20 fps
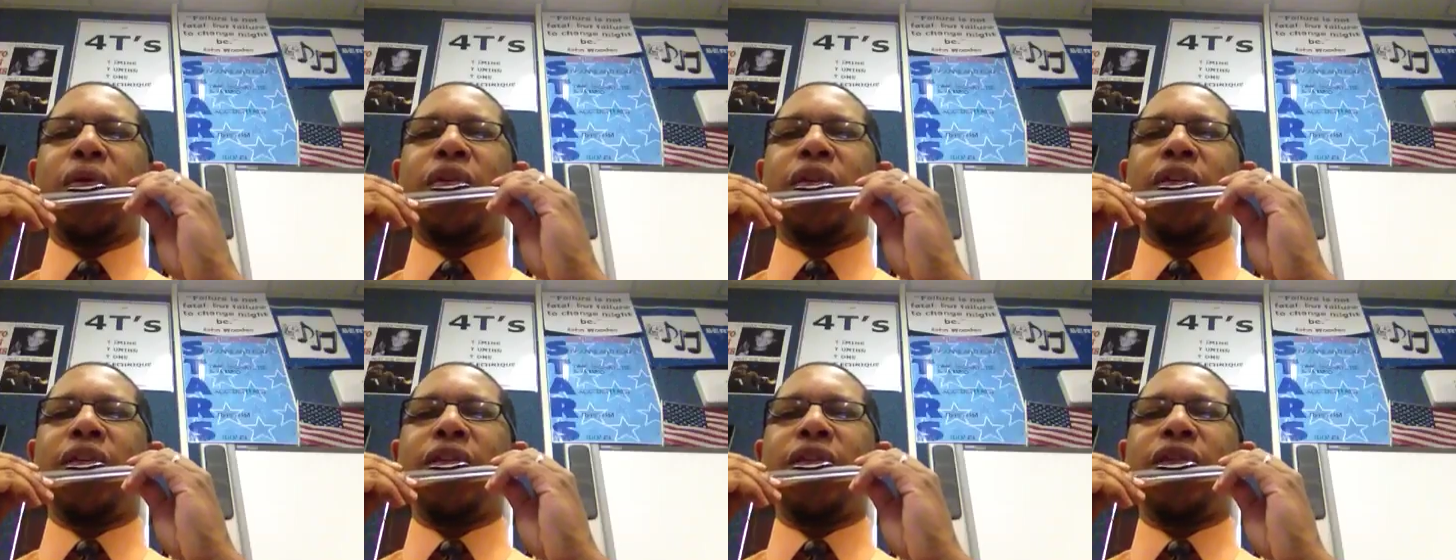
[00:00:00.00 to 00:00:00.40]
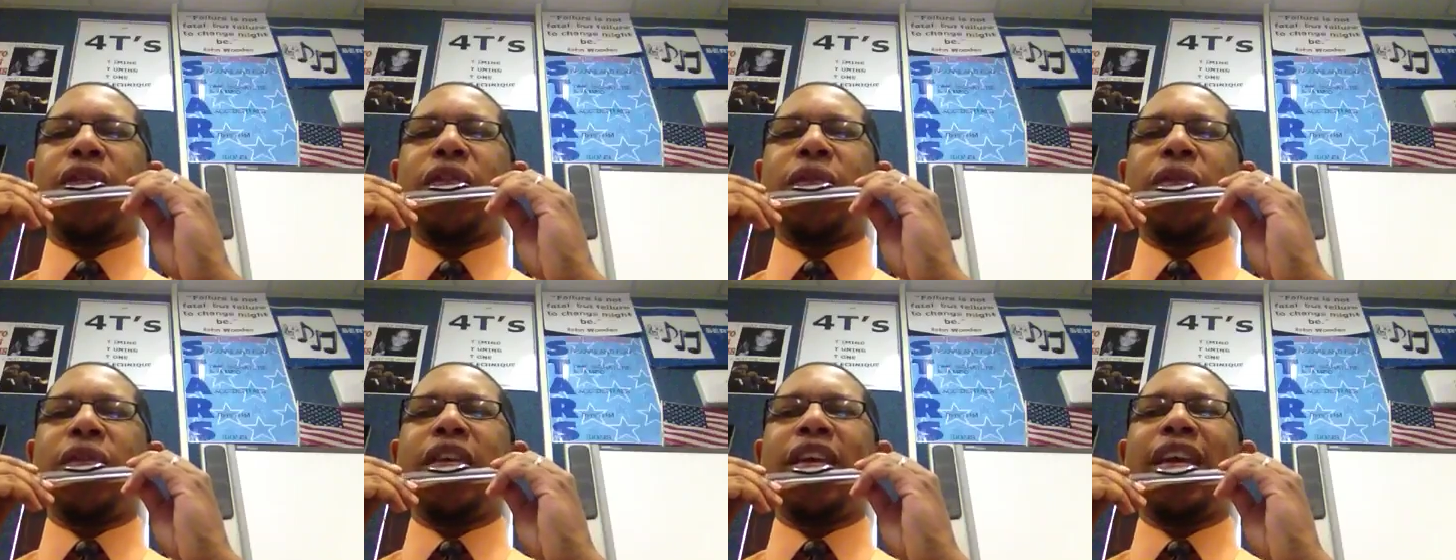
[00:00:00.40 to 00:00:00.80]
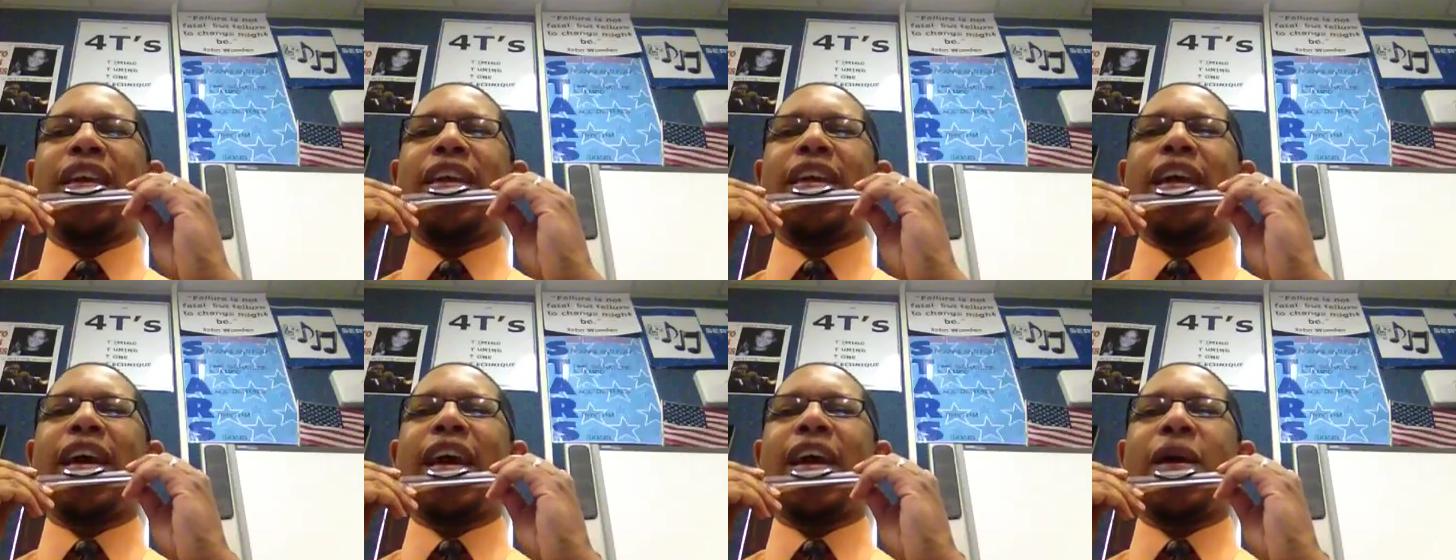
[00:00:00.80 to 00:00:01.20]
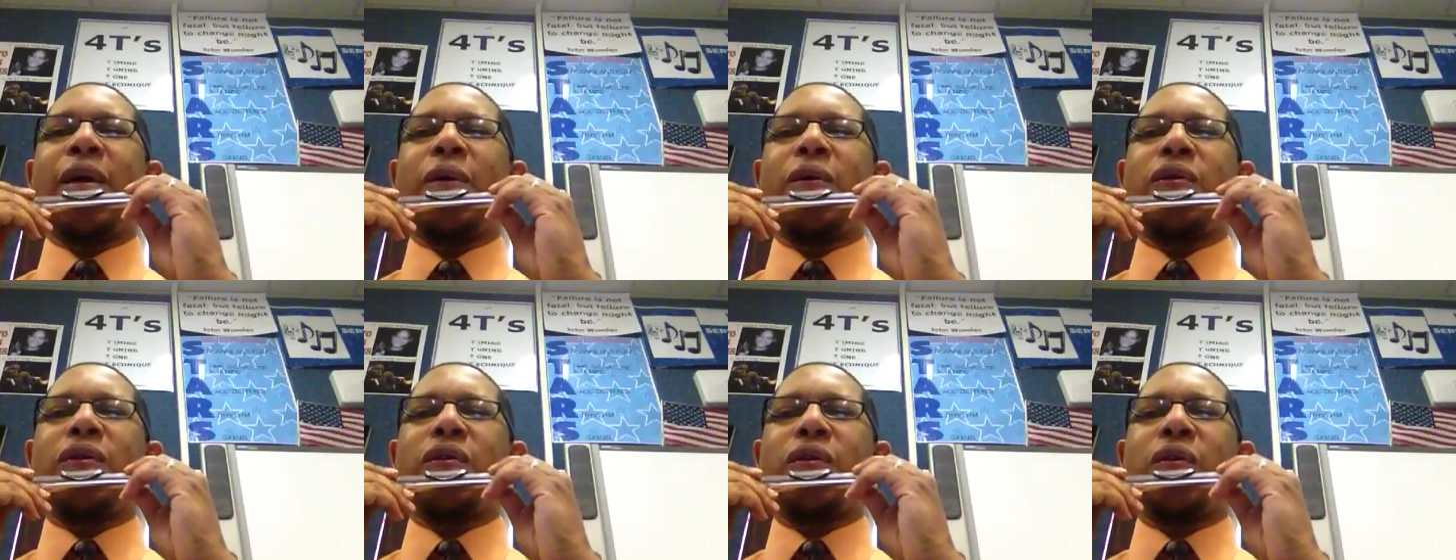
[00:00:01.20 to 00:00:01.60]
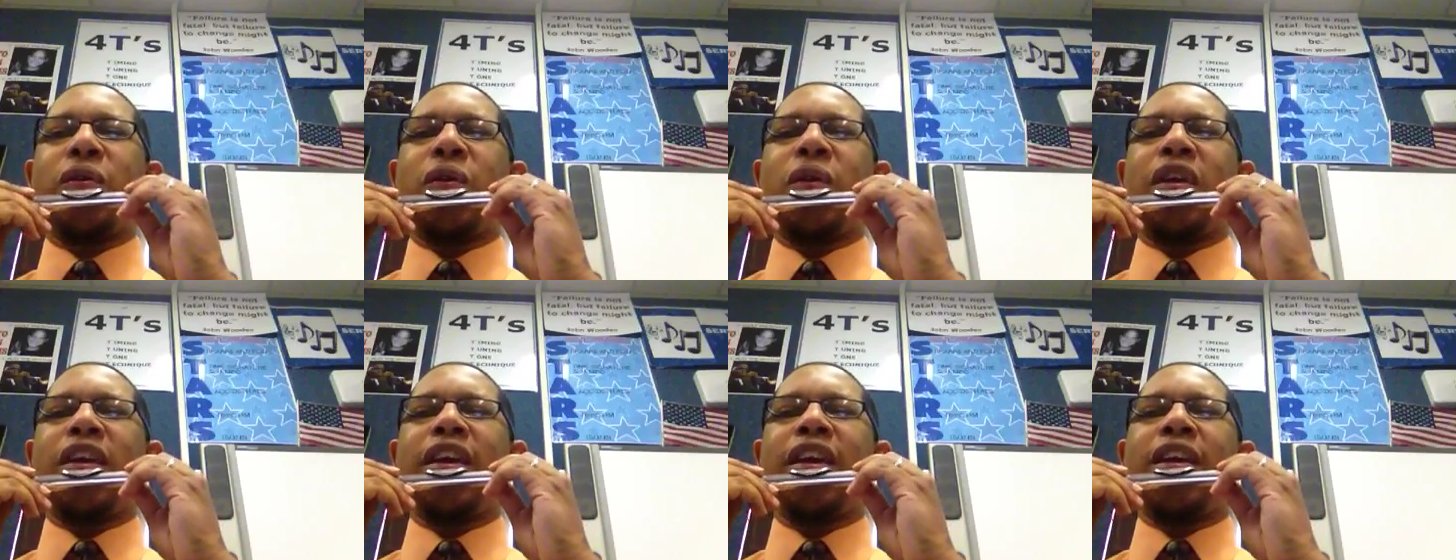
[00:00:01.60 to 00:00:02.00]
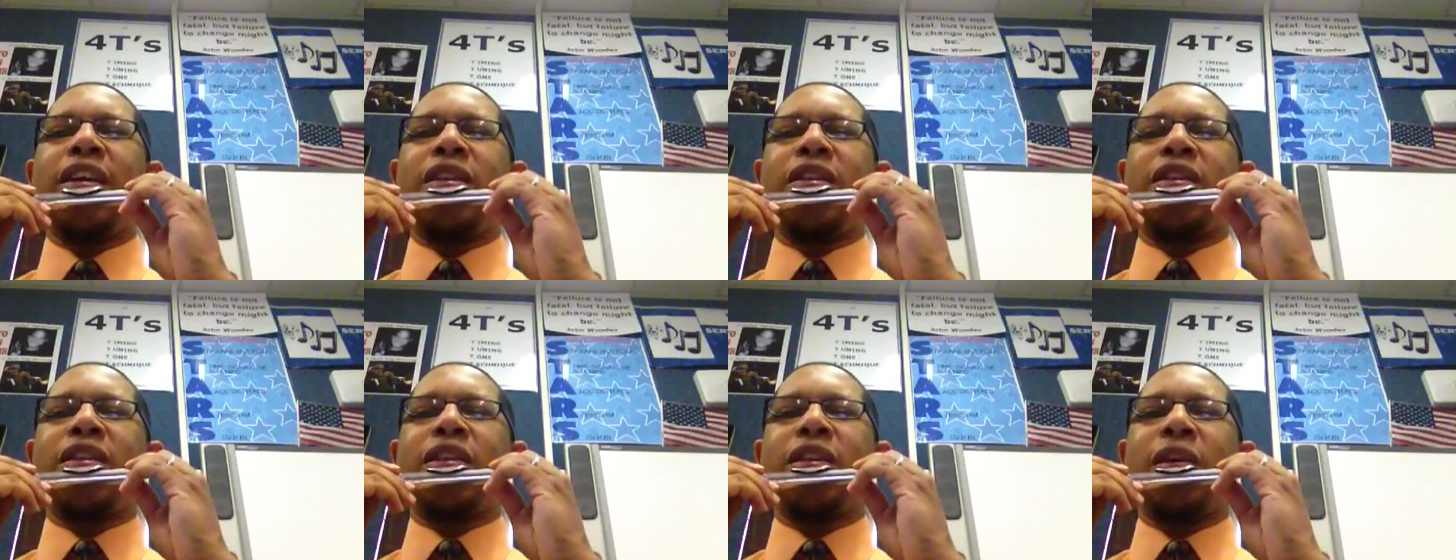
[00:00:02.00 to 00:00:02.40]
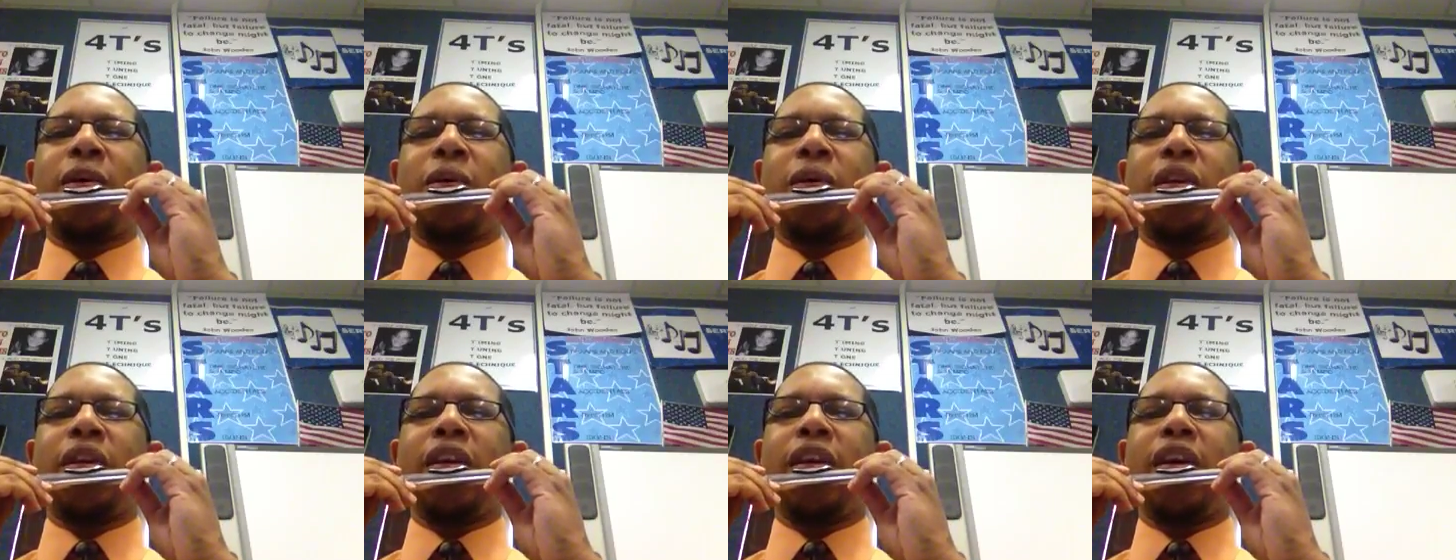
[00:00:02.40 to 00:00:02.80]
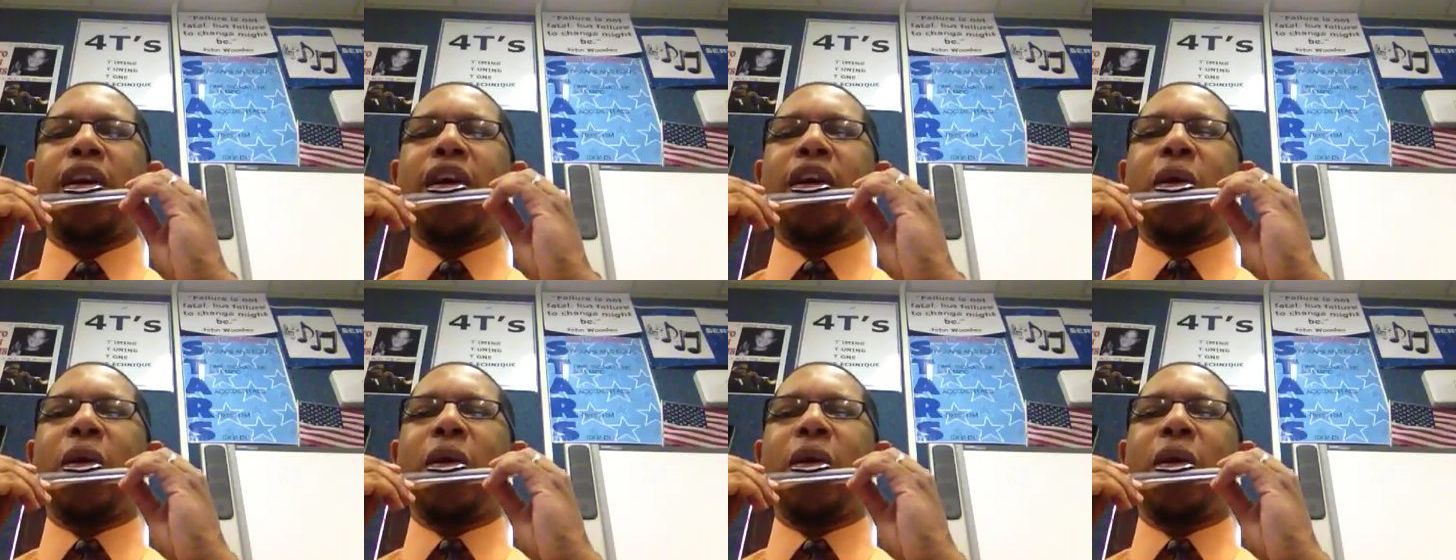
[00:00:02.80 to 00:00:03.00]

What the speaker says: the flute out or in slowly